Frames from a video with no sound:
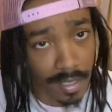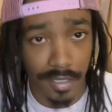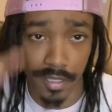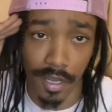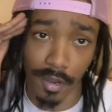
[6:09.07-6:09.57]

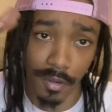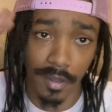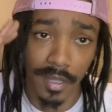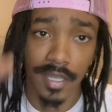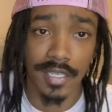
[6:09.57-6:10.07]
So,
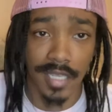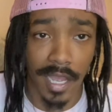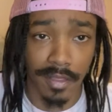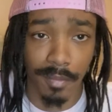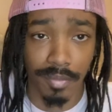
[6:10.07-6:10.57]

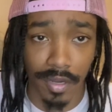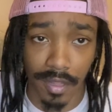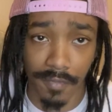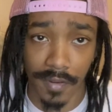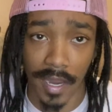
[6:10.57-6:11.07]
shout out to
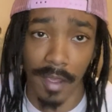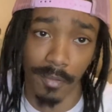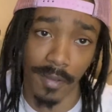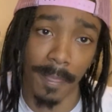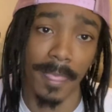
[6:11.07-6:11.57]
Brooklyn for that
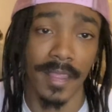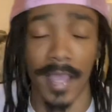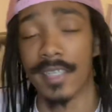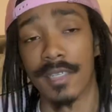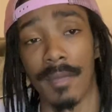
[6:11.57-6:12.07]
one.
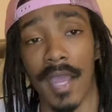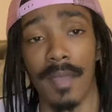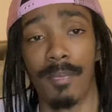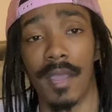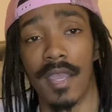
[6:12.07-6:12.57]
That's just my
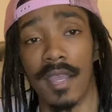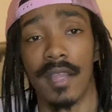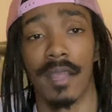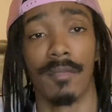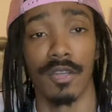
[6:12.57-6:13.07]
opinion.
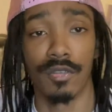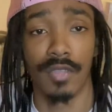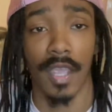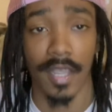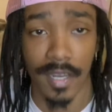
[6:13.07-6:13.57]
Let me know what you
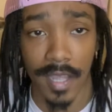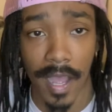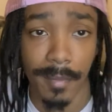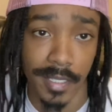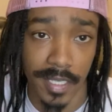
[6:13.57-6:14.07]
think in the
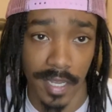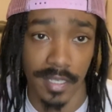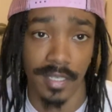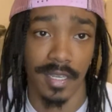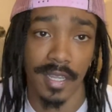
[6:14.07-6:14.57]
comment
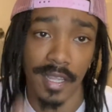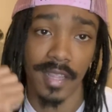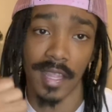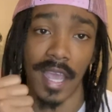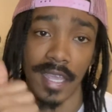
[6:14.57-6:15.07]
section.
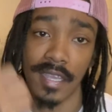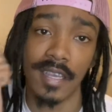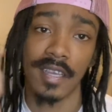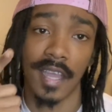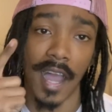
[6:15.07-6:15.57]
Like,
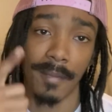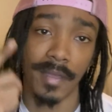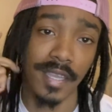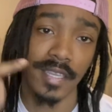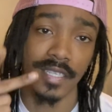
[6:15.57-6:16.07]

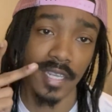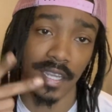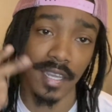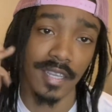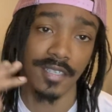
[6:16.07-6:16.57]
comment,
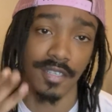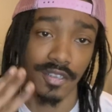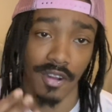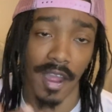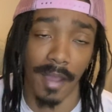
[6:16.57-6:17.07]
share,
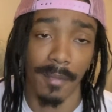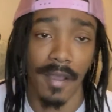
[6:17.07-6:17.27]
subscribe.